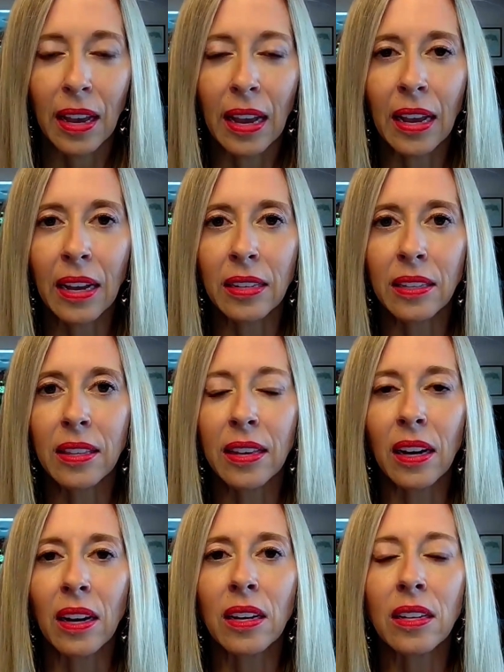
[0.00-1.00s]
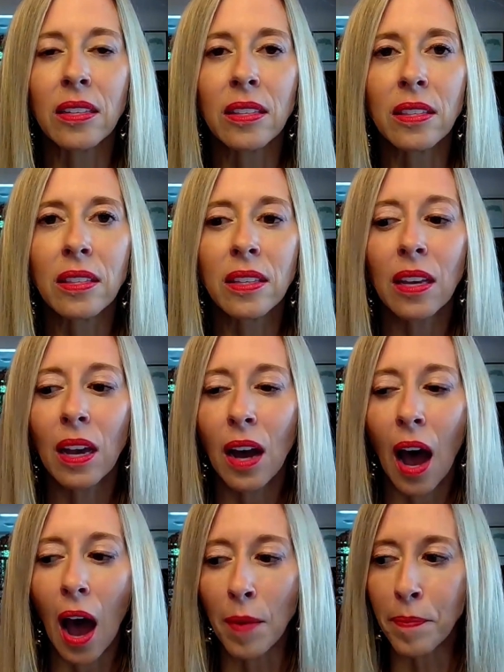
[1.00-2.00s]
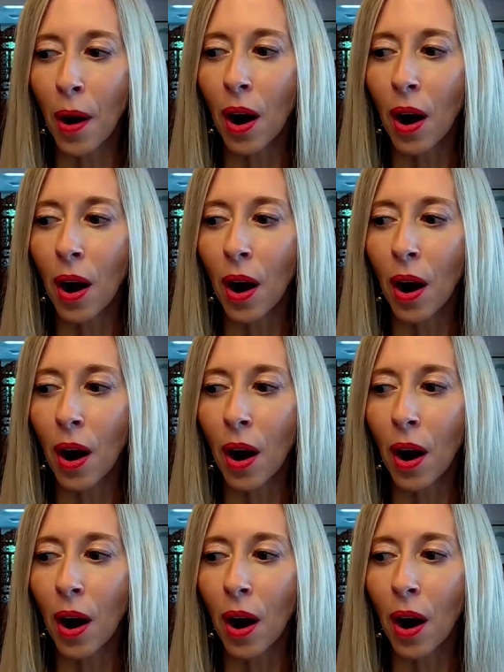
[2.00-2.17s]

And there is a